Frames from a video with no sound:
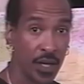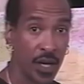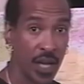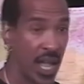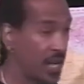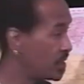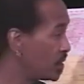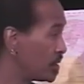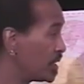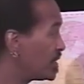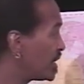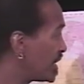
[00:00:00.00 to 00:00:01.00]
Uh, and the,
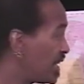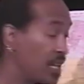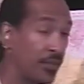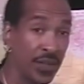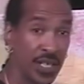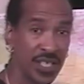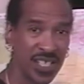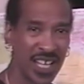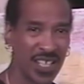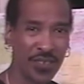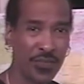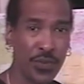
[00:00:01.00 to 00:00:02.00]
the, the key of it is, is
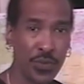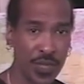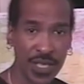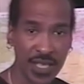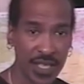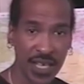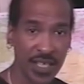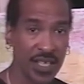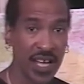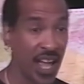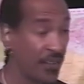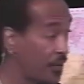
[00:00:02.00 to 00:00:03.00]
that the few things that they did
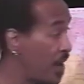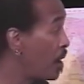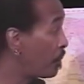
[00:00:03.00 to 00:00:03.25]
have